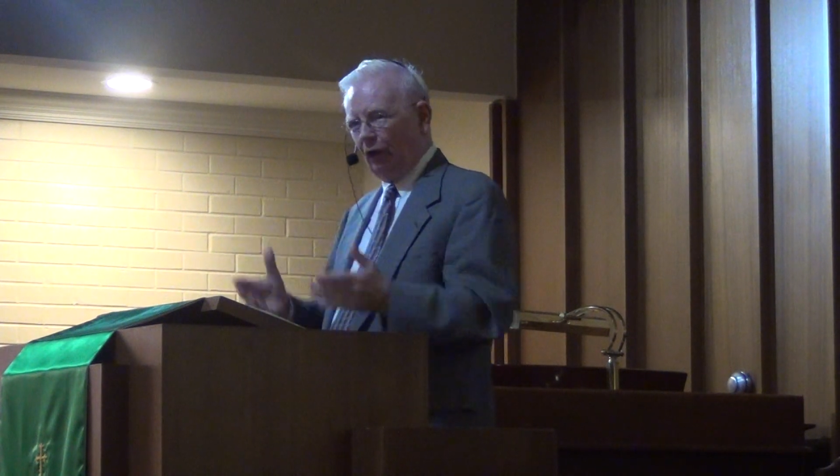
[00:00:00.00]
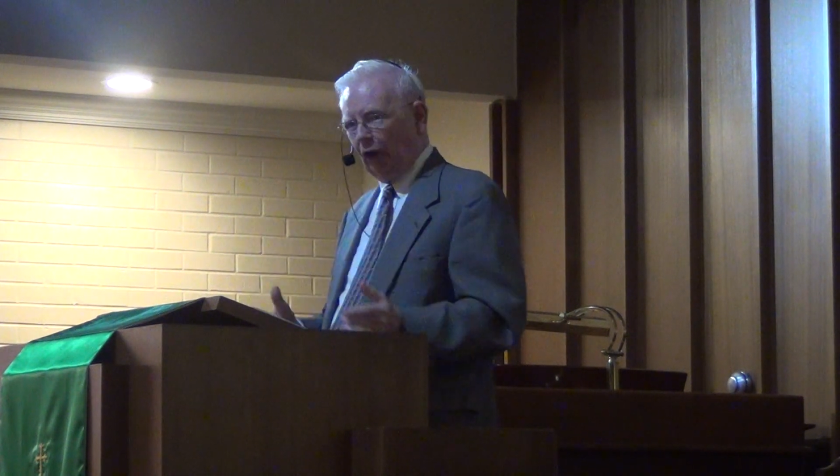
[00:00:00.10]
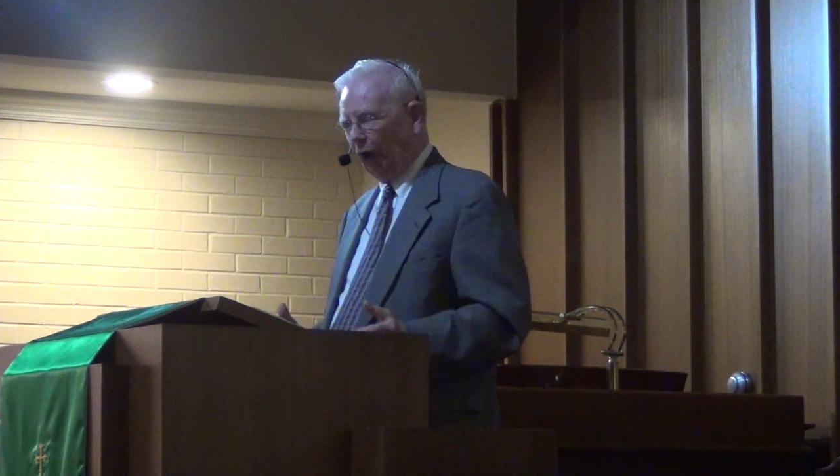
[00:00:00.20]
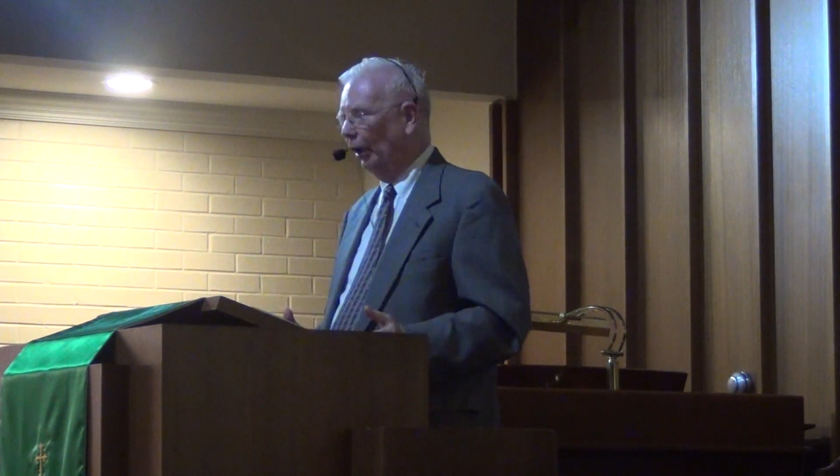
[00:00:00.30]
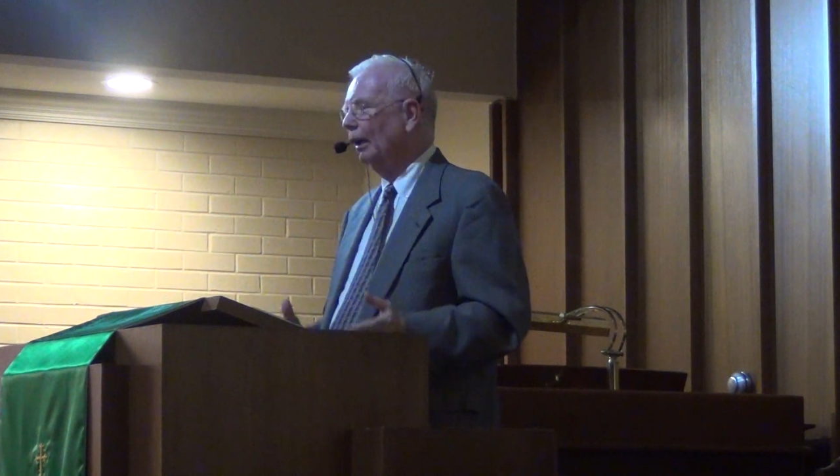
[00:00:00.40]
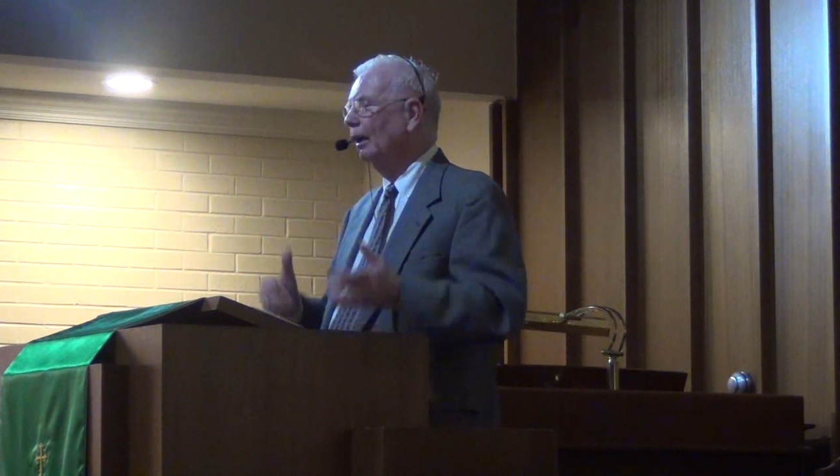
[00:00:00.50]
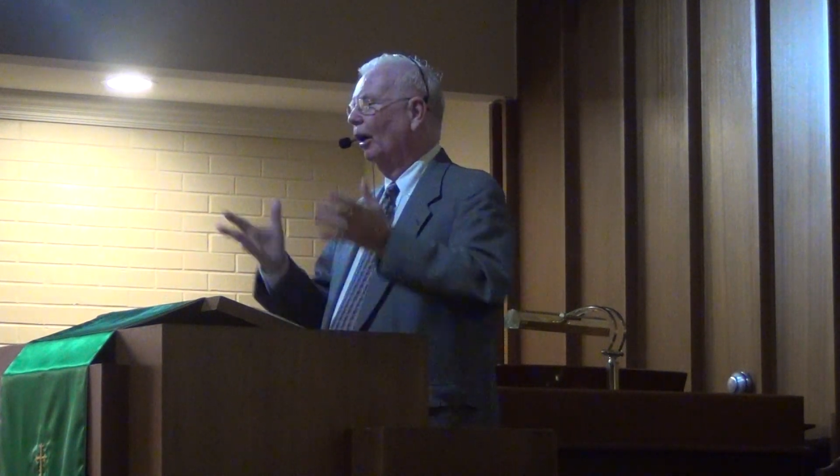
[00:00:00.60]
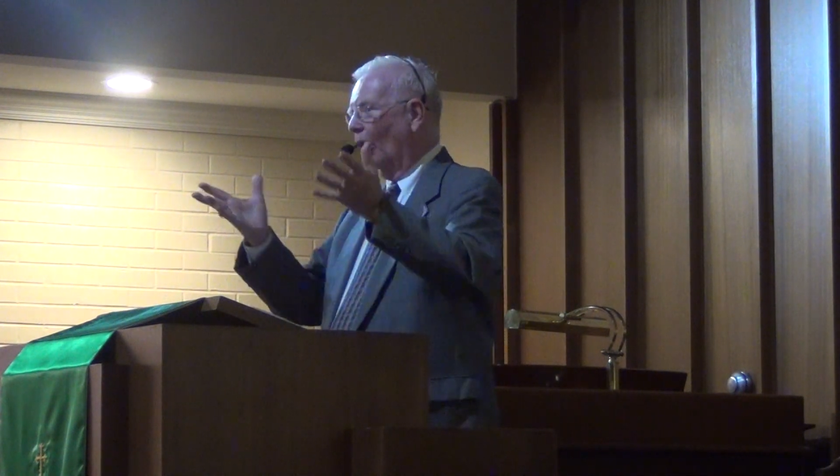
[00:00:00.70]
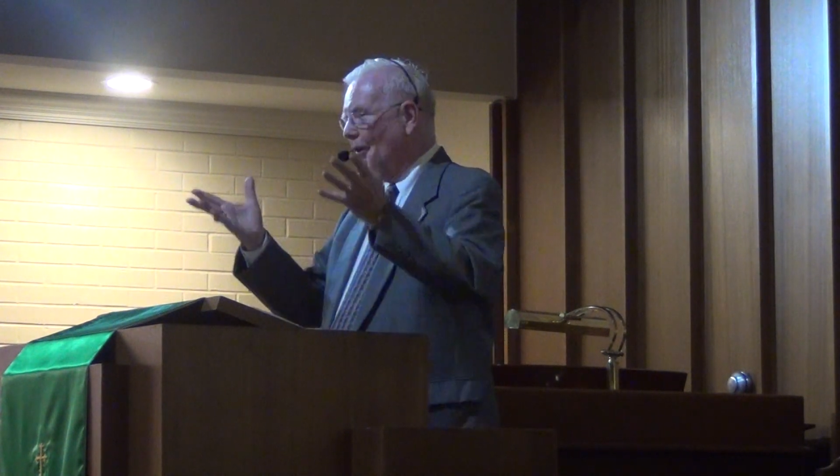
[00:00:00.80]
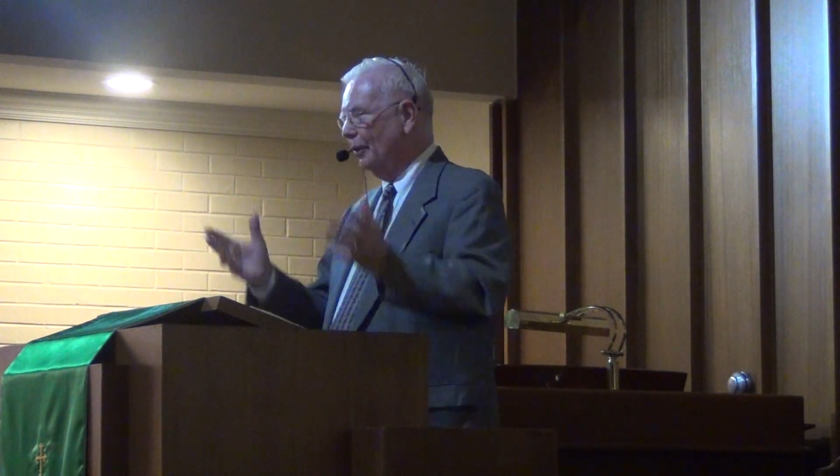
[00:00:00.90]
her
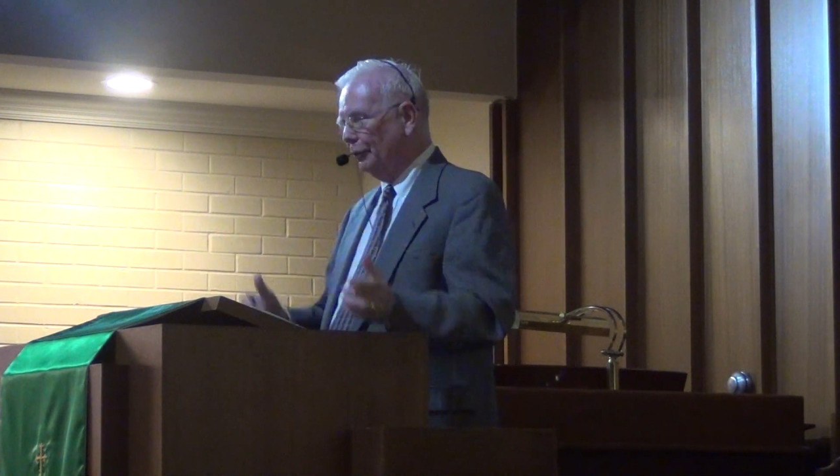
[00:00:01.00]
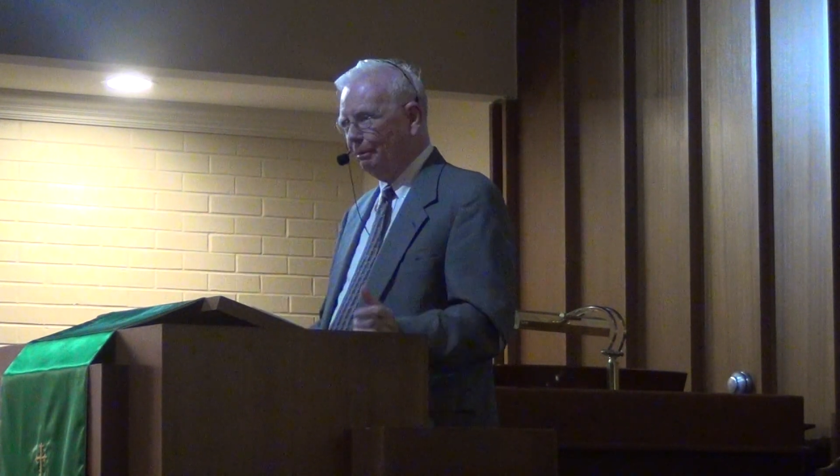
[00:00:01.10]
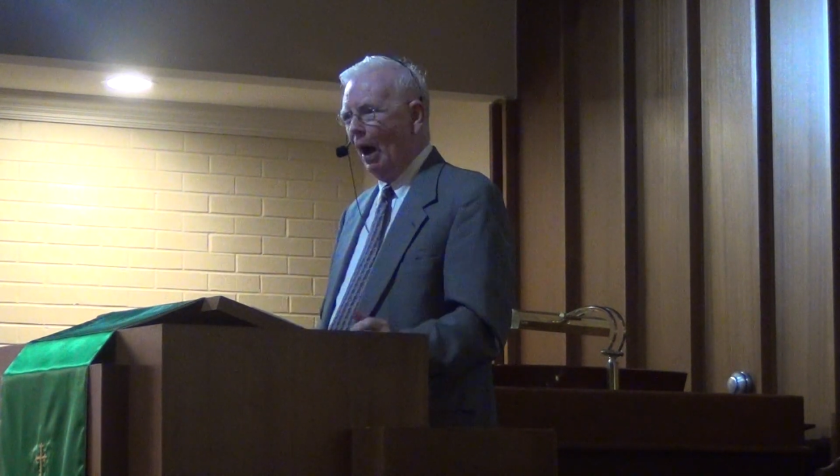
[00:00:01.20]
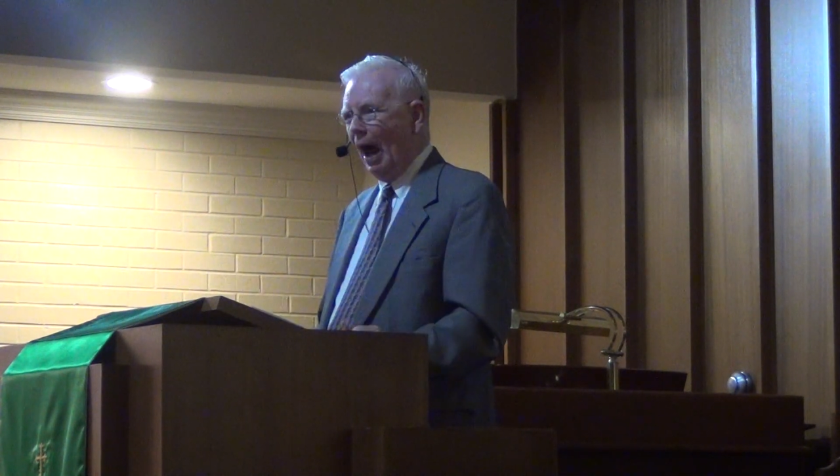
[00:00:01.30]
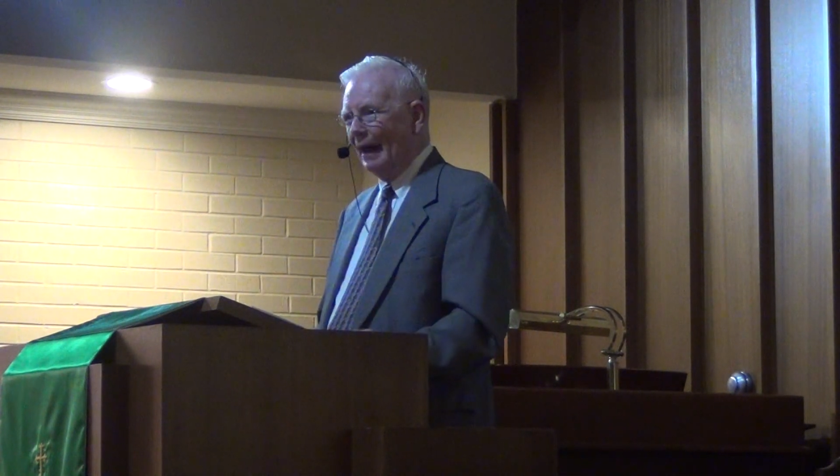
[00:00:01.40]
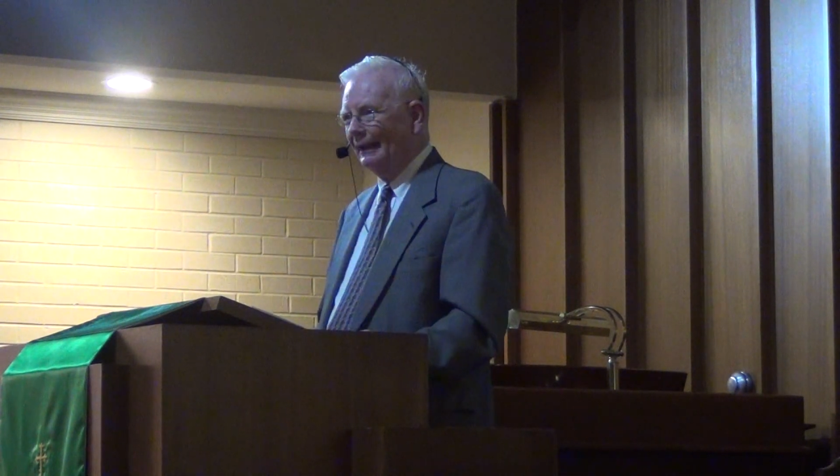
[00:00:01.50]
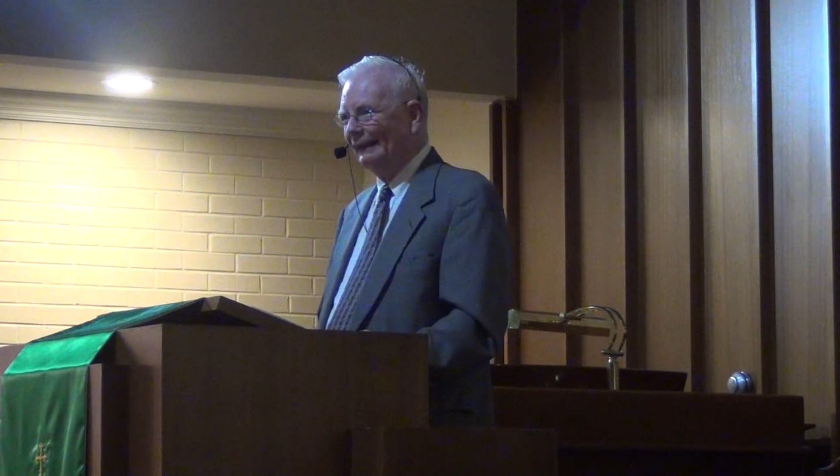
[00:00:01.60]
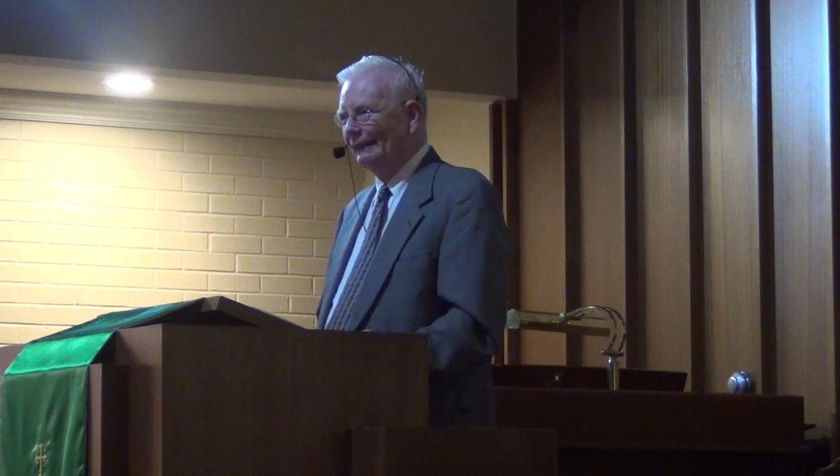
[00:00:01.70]
on the spot.